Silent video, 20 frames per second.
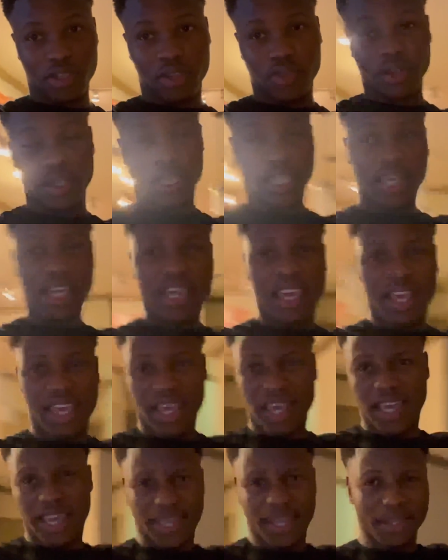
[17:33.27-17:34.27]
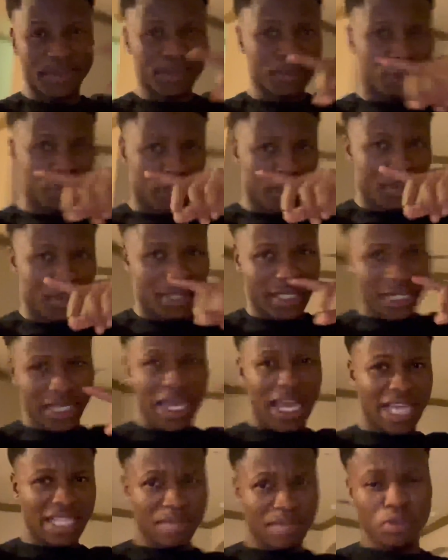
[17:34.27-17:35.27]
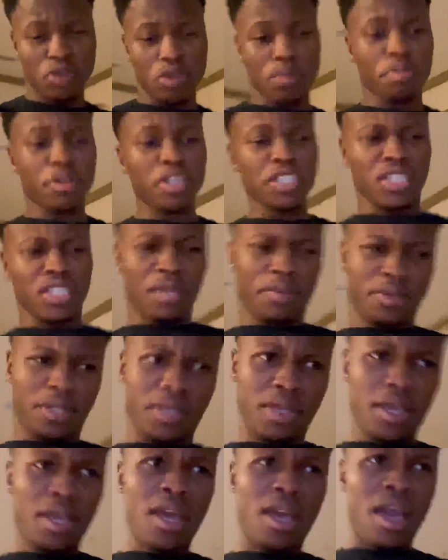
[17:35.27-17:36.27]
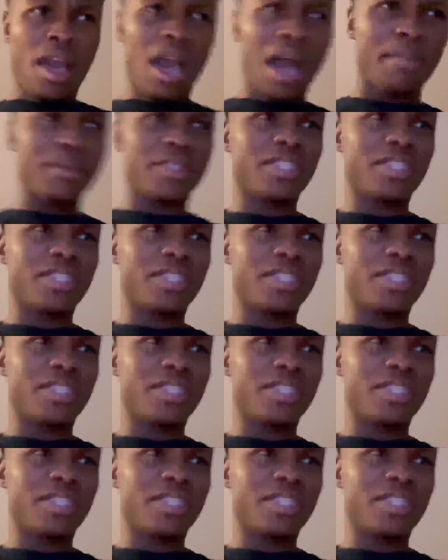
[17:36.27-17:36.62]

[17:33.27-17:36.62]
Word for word: quick. And you know what I'm saying? As I'm doing push-ups, I'ma